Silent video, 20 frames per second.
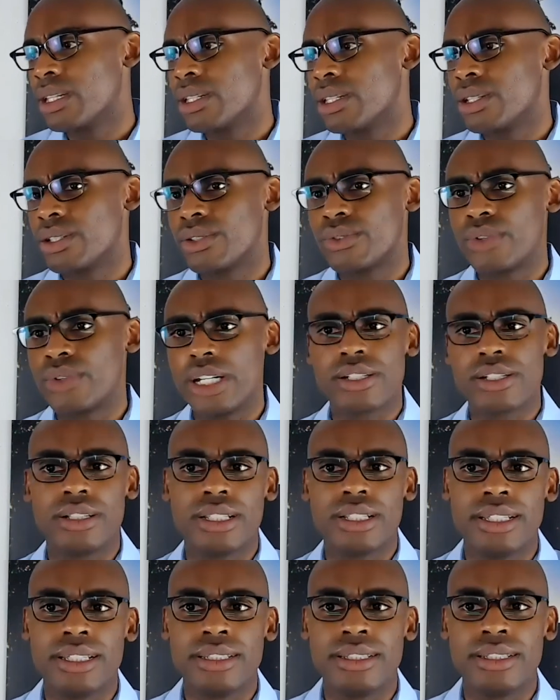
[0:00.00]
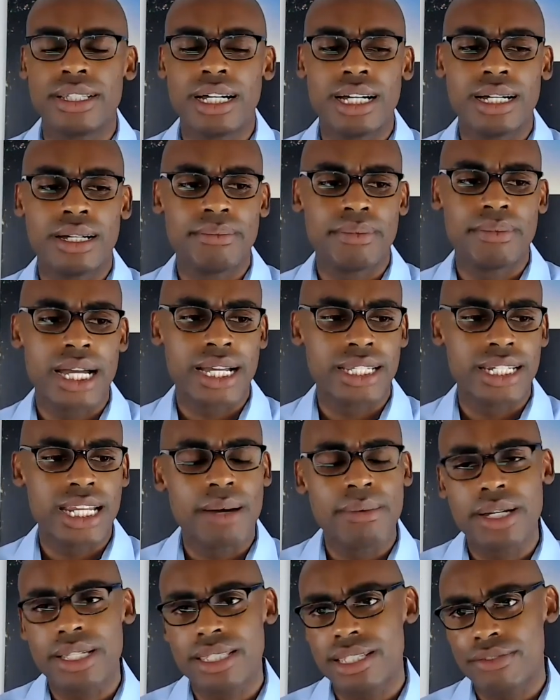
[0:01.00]
racial and
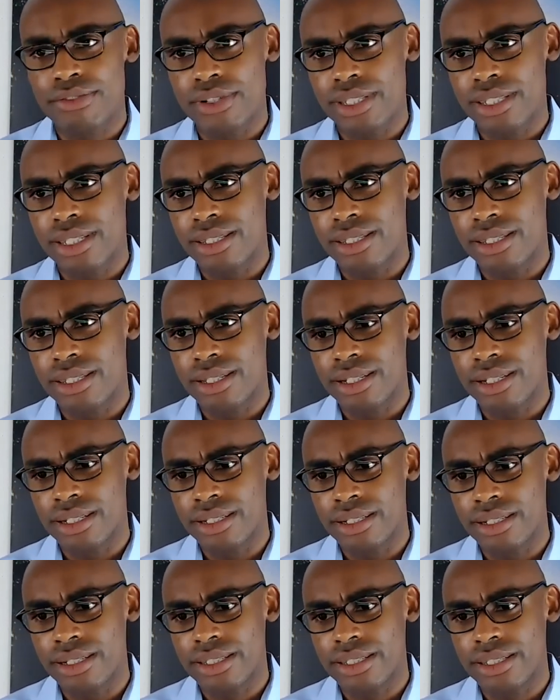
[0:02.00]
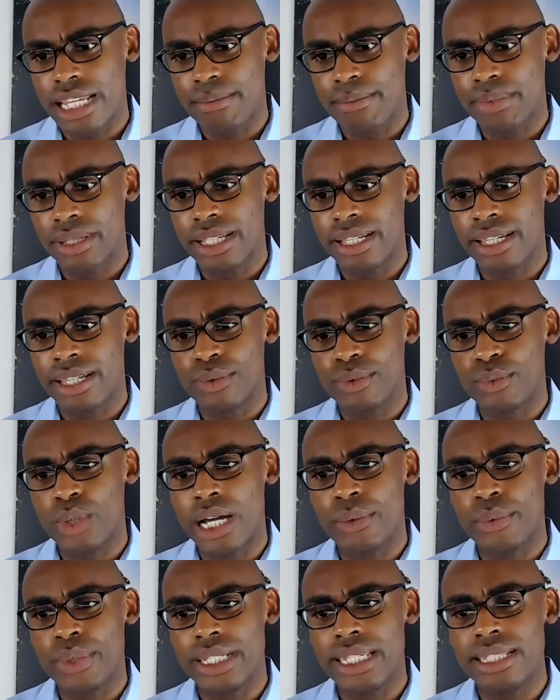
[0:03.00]
economic differences in sampling and why
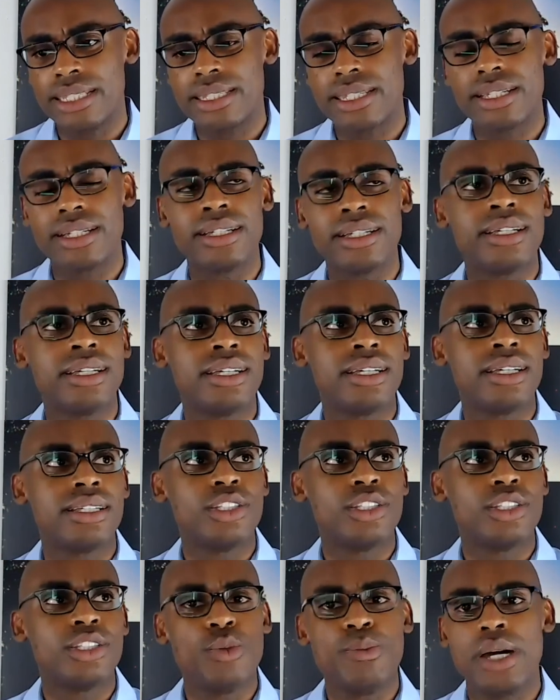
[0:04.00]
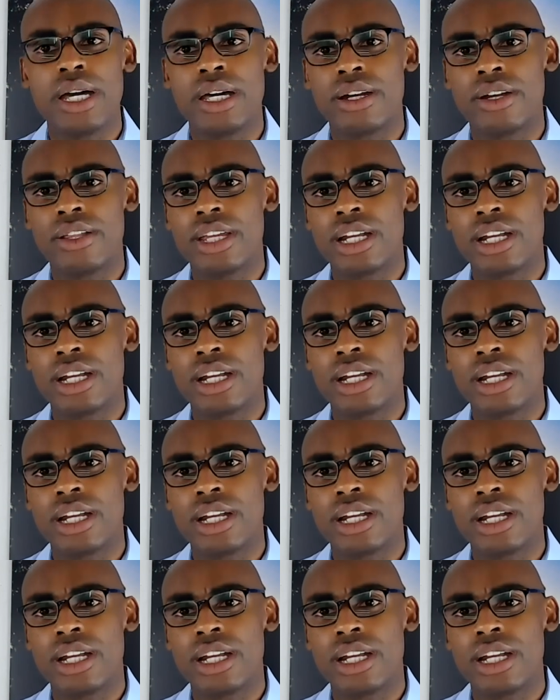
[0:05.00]
we need to do better there.